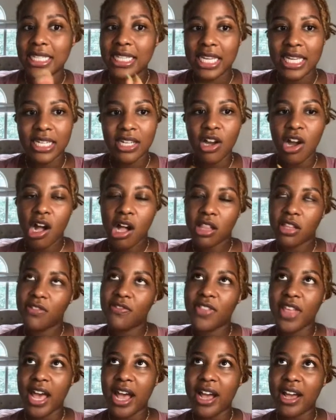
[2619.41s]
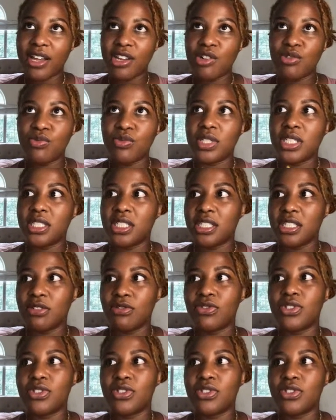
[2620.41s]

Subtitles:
Like all of that really